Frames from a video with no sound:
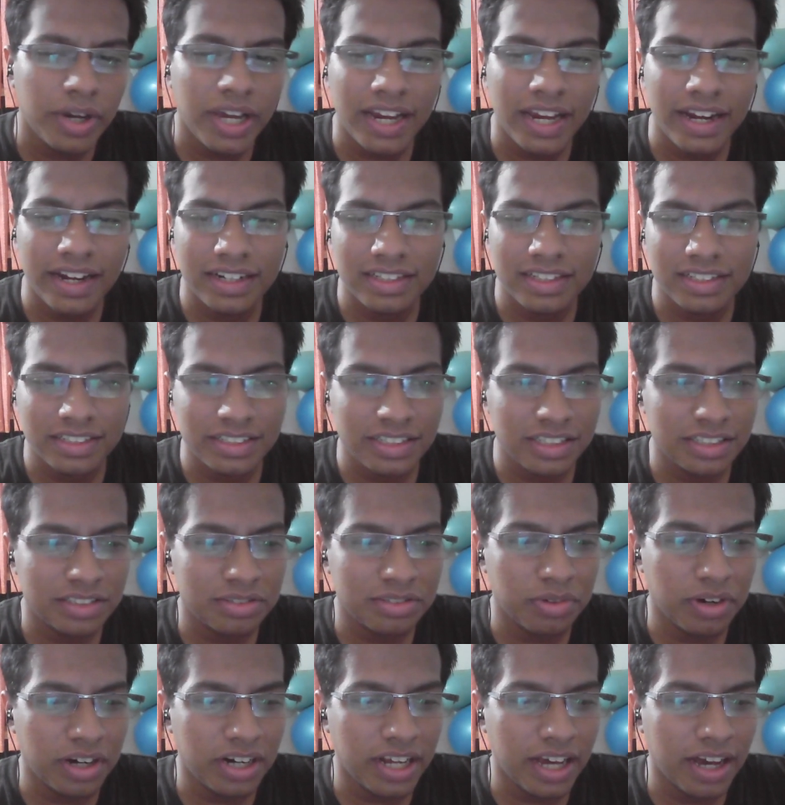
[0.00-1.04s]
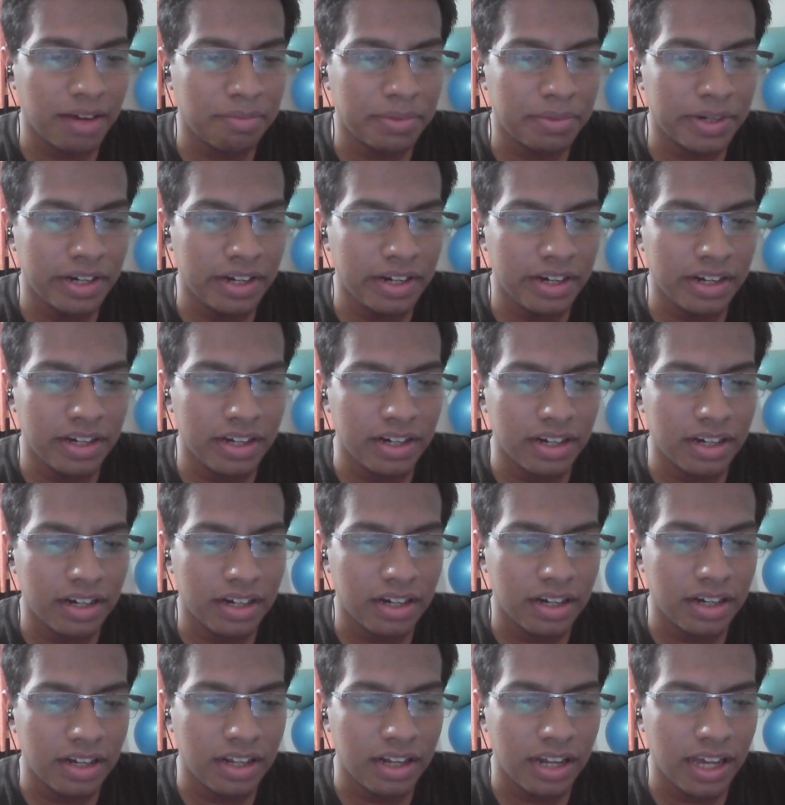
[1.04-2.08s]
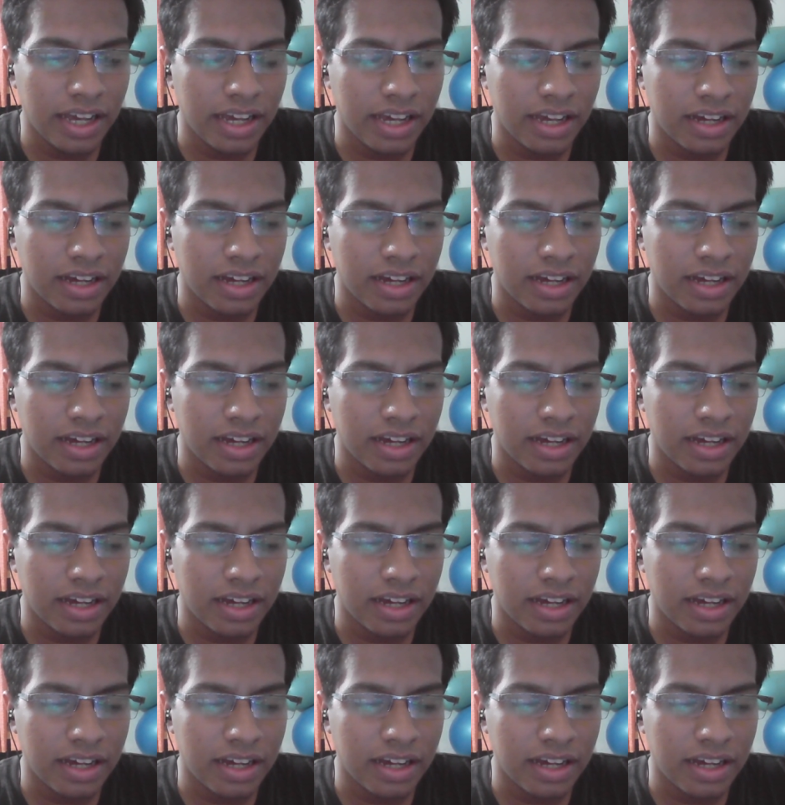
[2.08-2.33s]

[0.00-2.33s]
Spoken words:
This is what happened like